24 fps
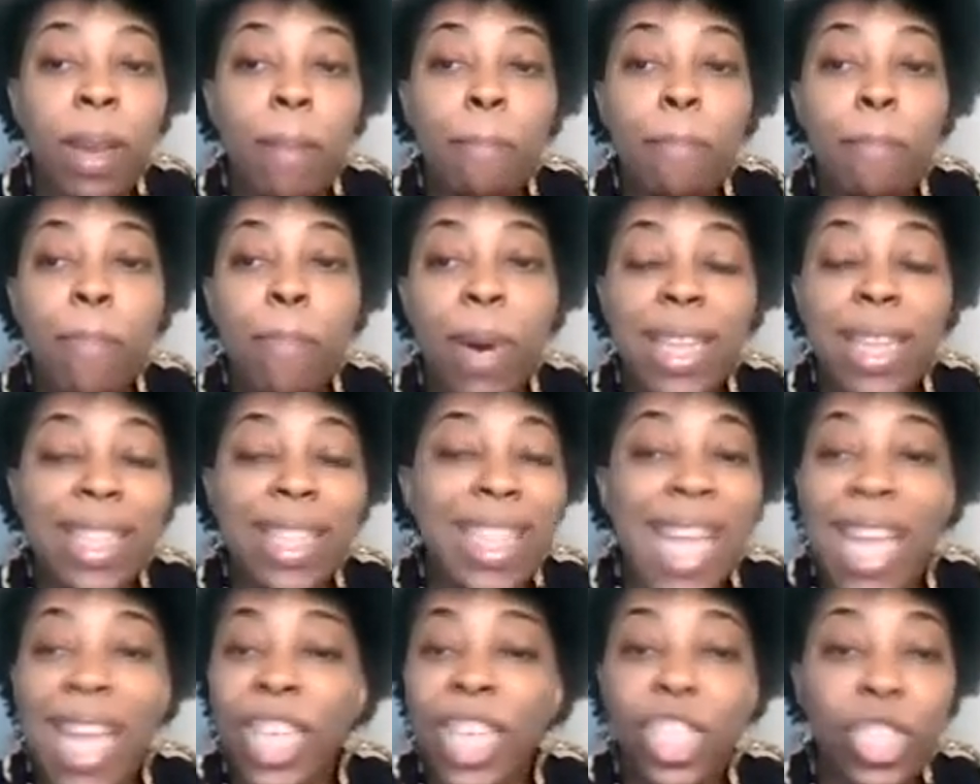
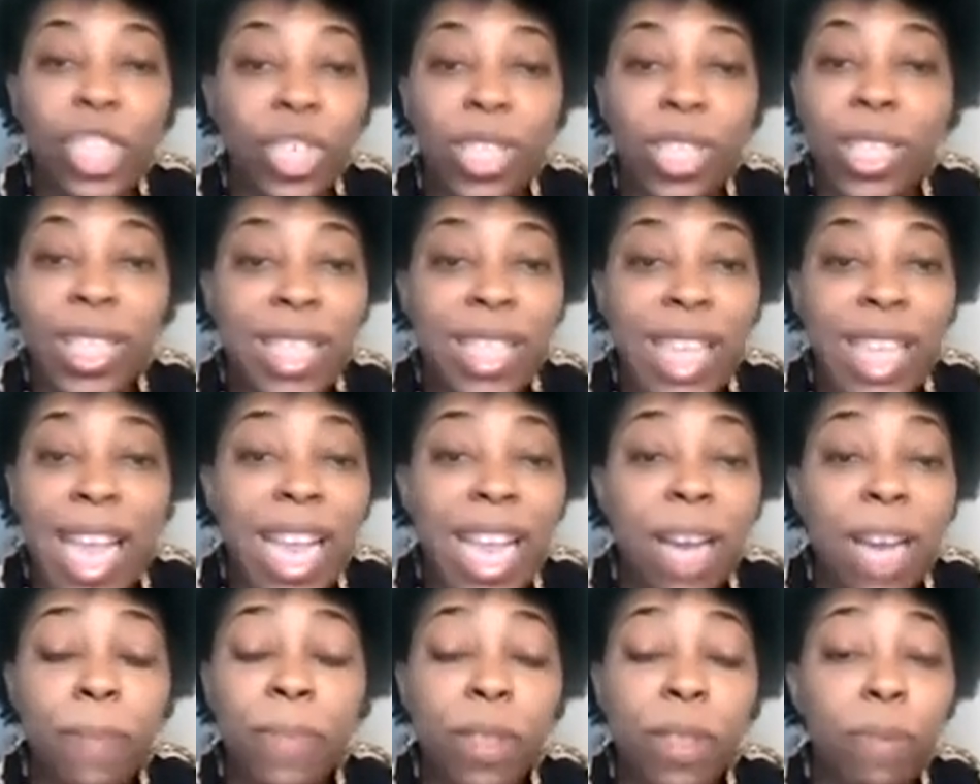but that shouldn't
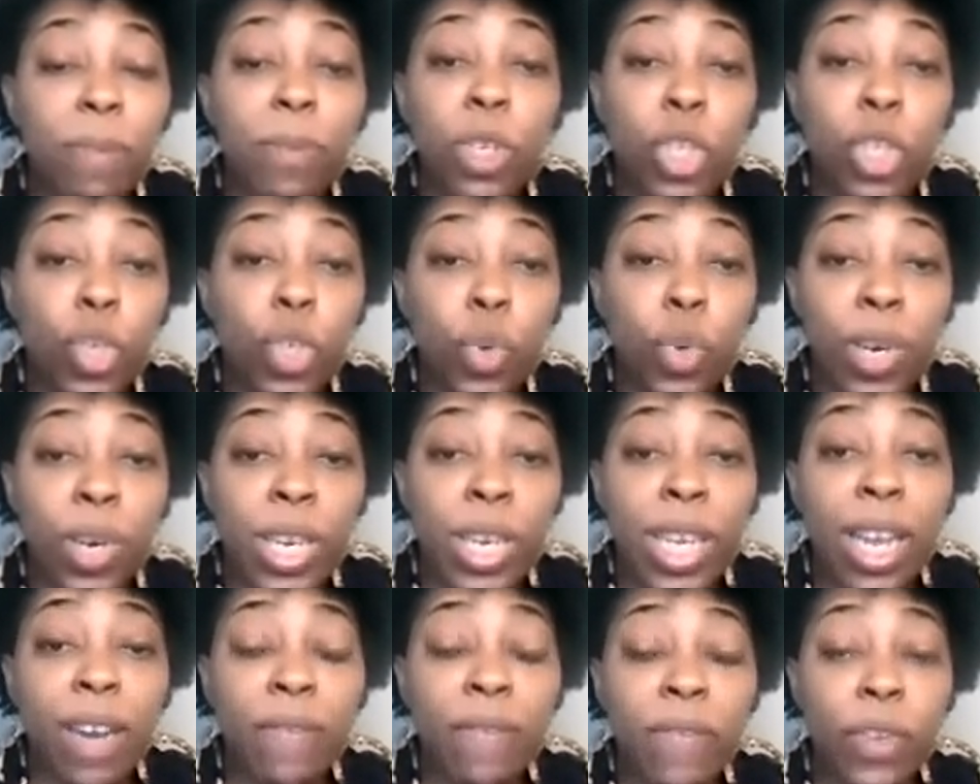take up the
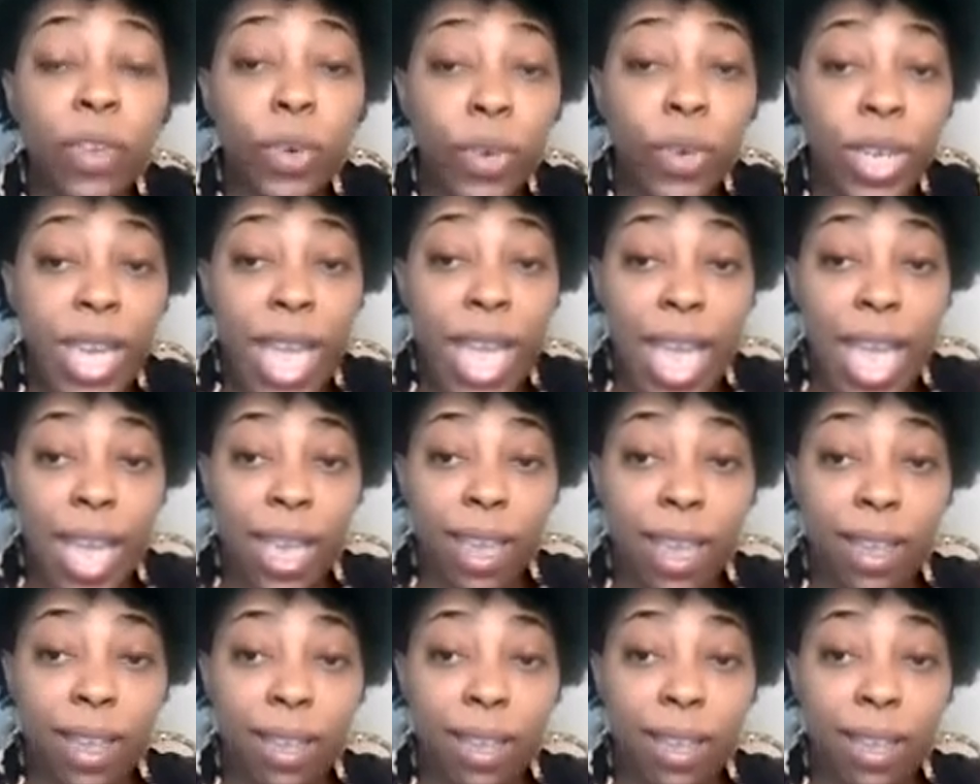majority of your day.